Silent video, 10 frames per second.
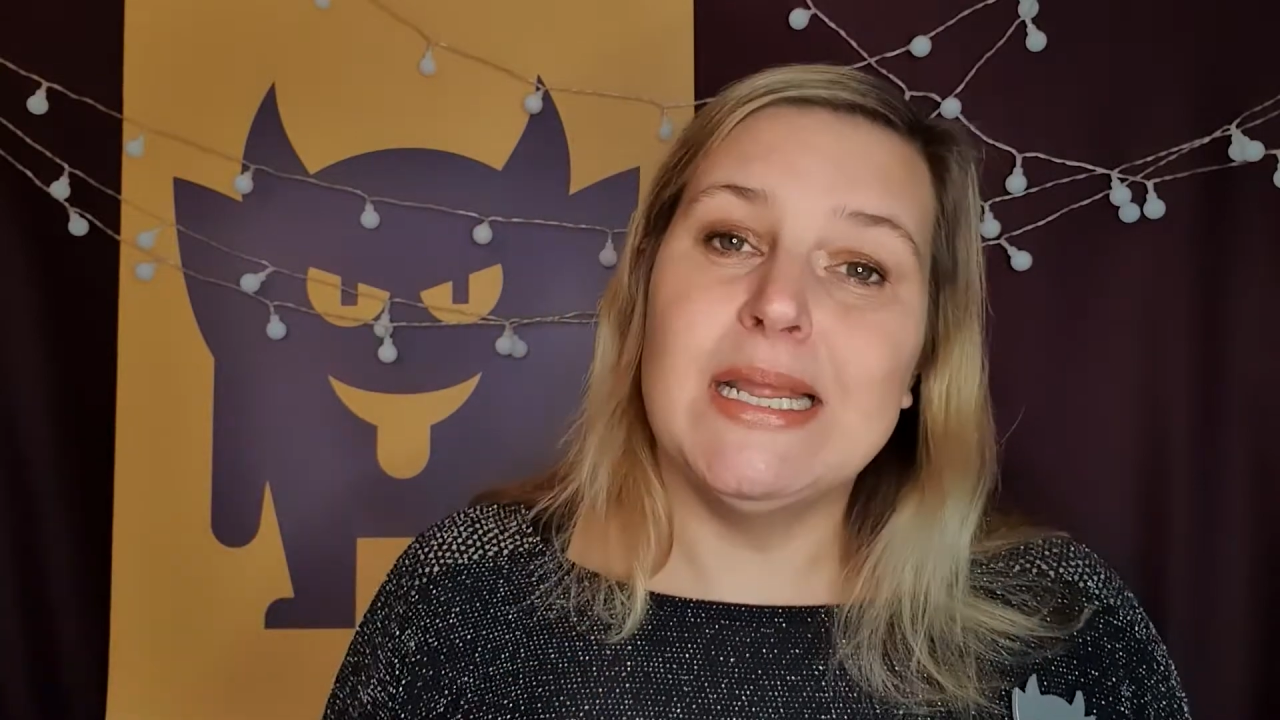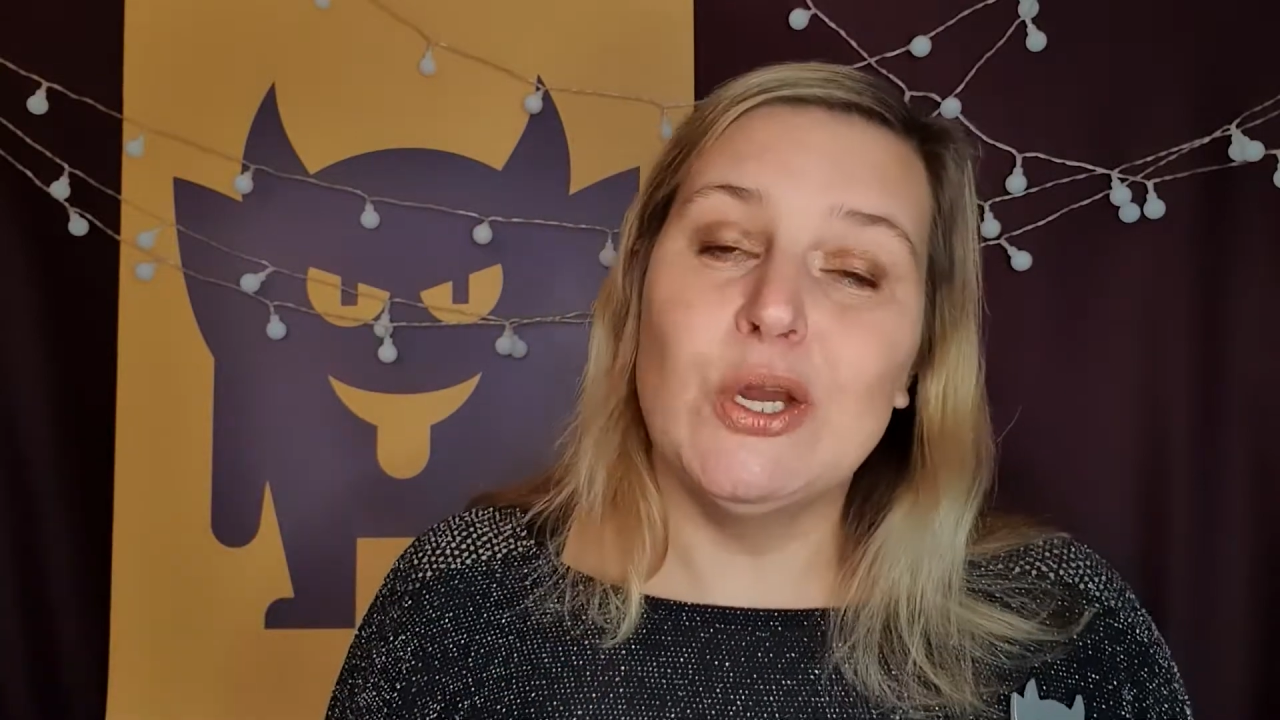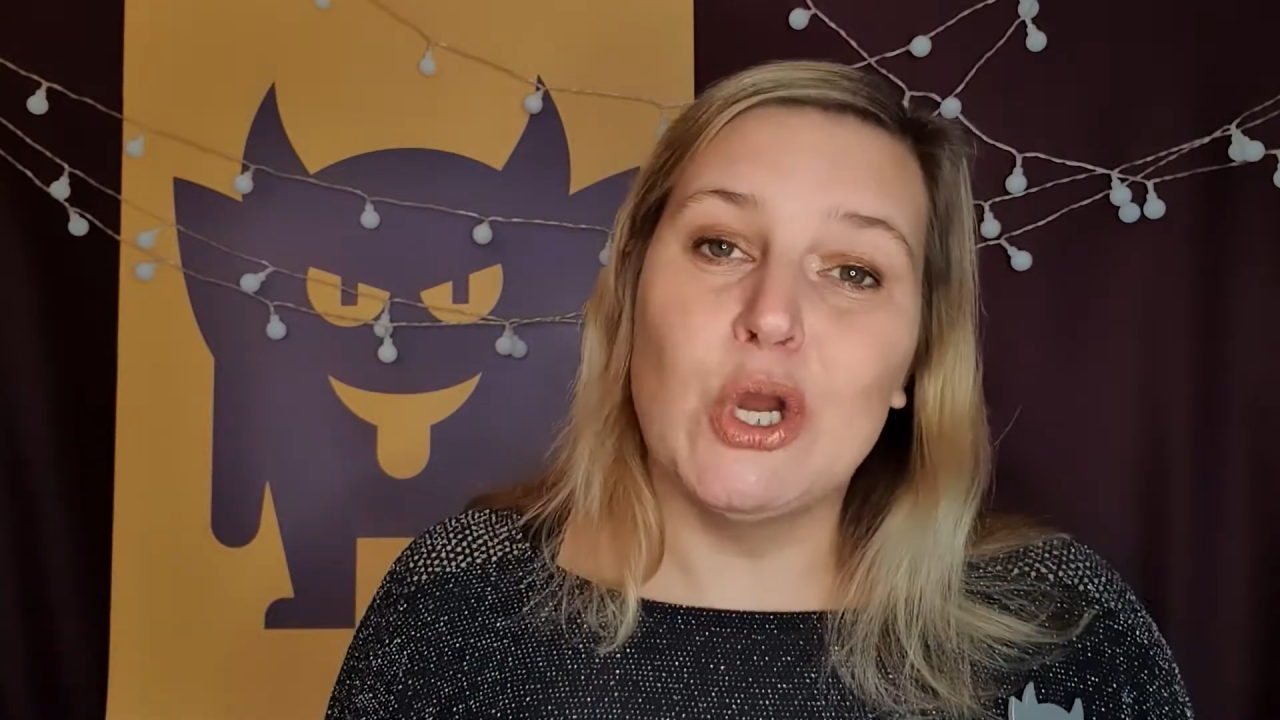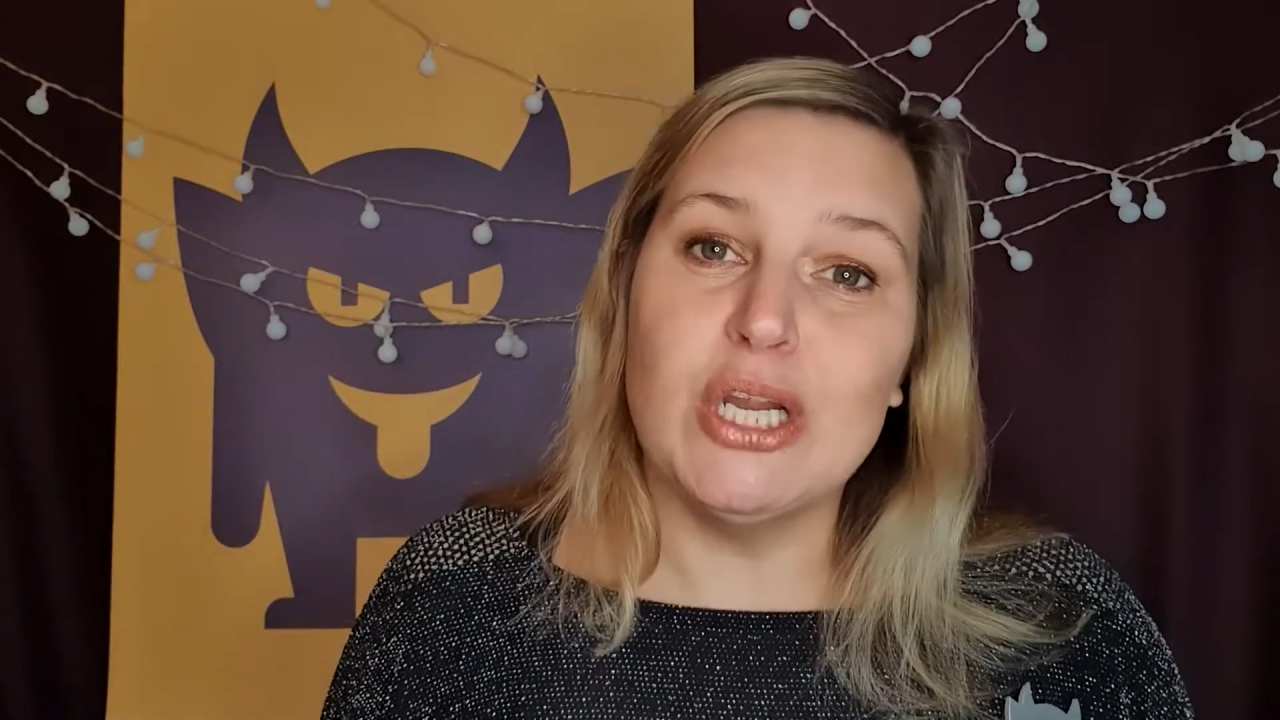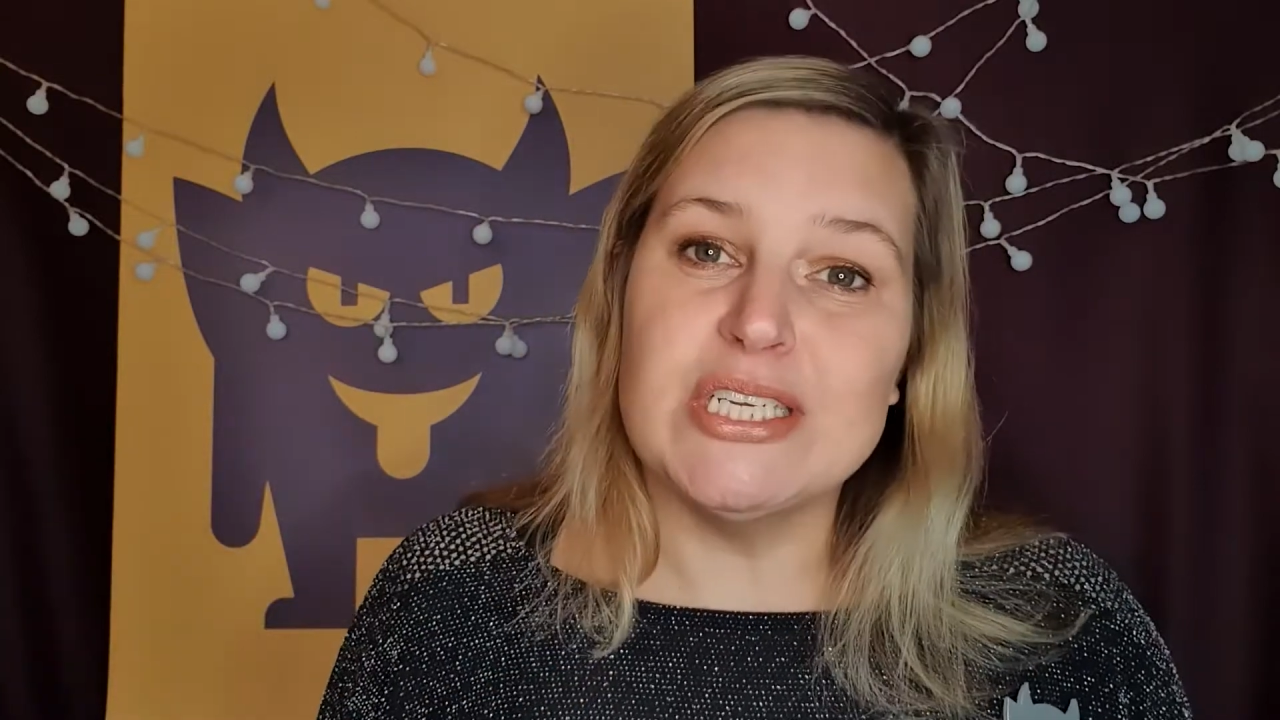you're going